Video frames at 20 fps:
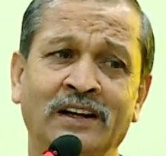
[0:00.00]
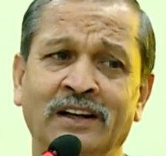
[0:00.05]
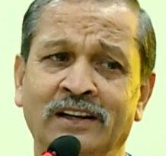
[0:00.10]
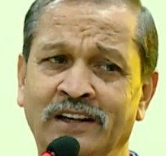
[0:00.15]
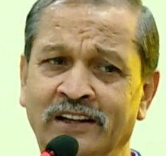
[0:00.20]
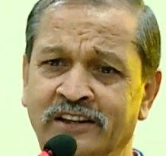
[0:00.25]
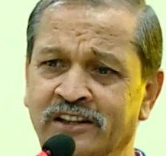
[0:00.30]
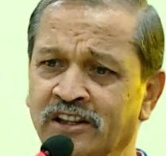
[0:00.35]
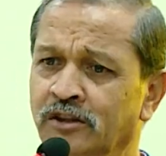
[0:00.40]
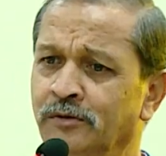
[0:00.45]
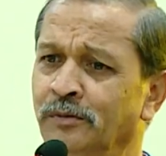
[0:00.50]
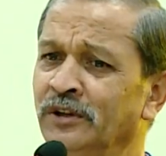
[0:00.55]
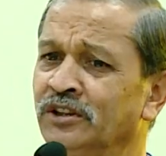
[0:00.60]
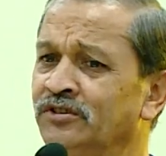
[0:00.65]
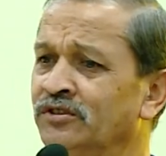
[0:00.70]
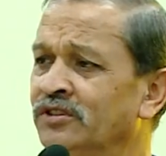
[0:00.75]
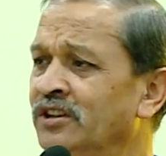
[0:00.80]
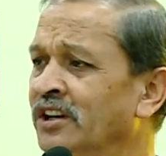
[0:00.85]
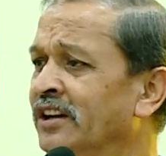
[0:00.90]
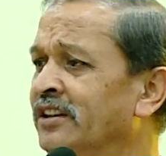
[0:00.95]
let it be
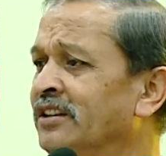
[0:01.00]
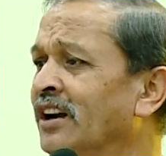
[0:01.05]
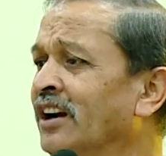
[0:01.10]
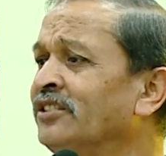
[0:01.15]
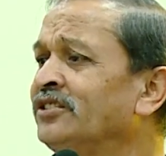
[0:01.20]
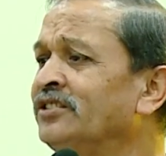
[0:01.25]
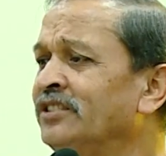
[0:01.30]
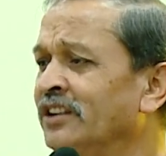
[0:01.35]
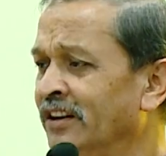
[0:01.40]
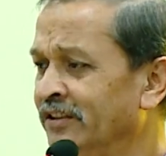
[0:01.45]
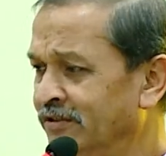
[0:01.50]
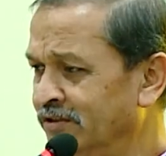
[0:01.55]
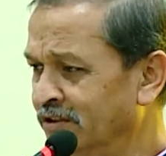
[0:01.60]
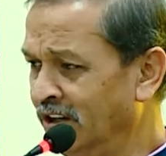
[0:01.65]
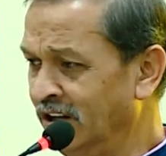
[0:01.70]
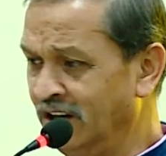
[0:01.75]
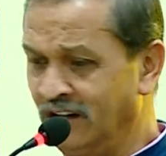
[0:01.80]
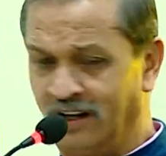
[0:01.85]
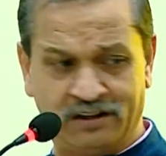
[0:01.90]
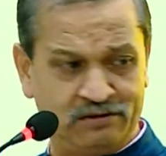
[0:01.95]
state or
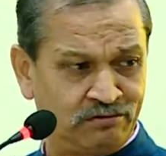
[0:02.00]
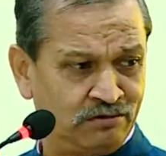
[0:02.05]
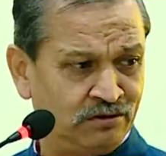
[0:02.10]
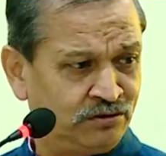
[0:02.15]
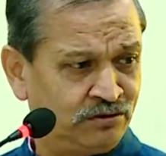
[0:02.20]
center or